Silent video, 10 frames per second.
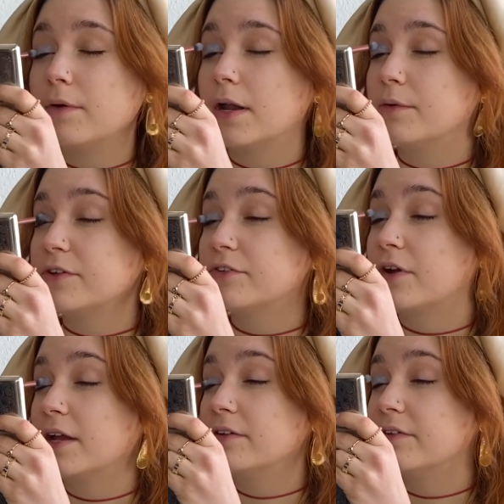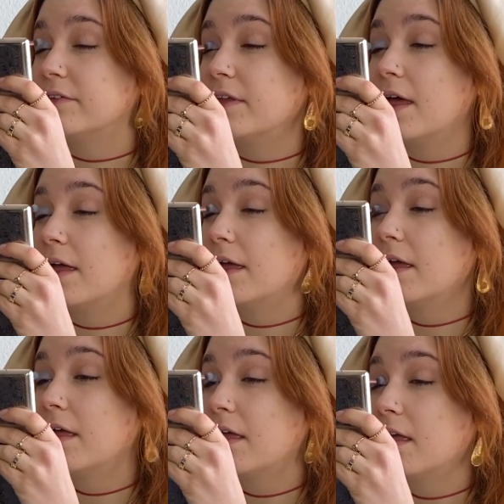what I was trying to say
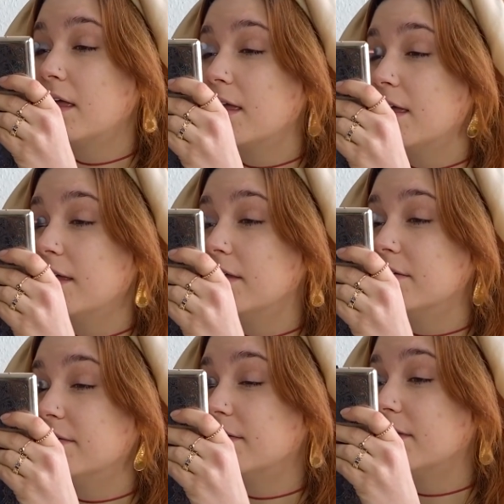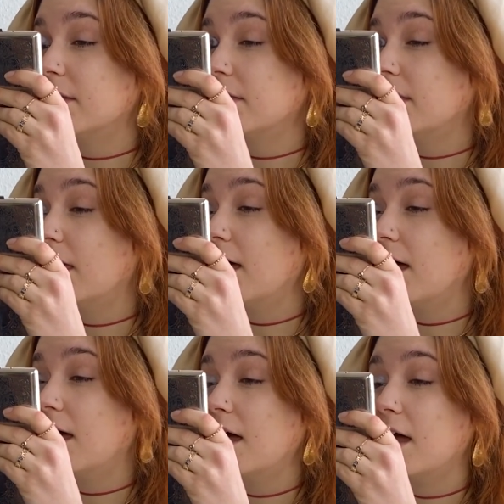is
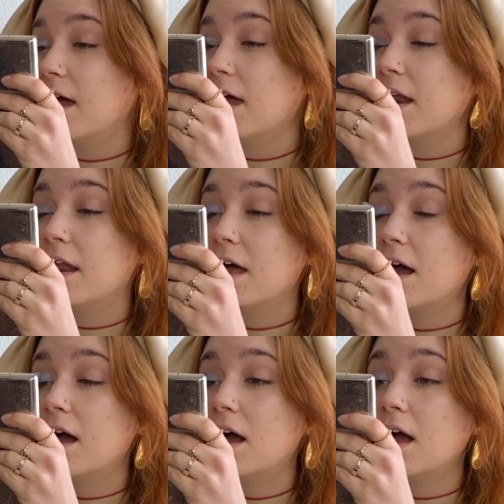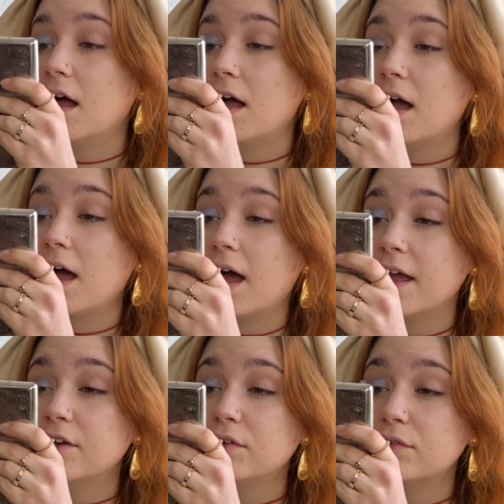that
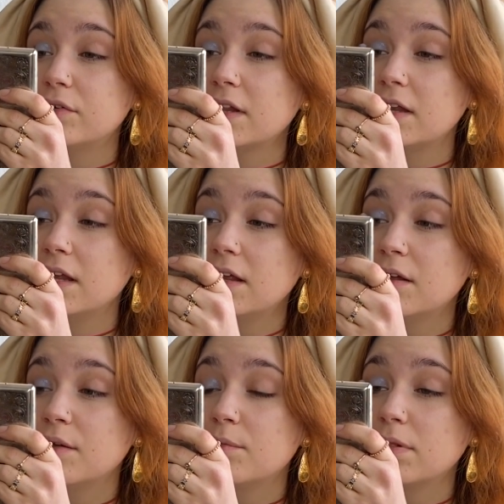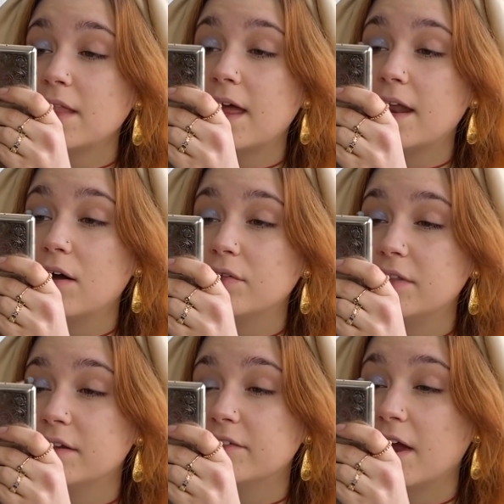I don't really plan out
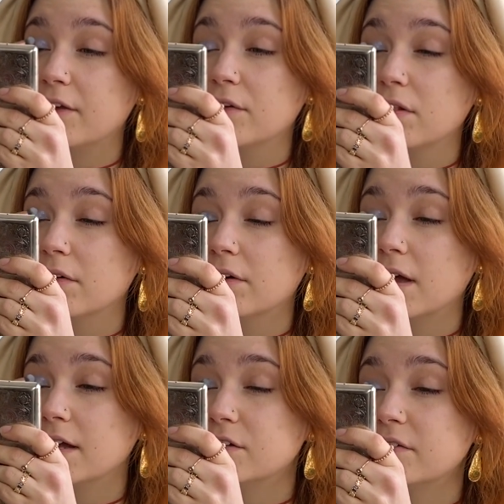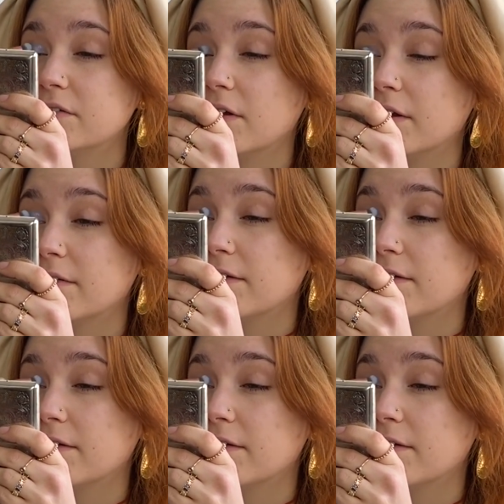the entire look. I just start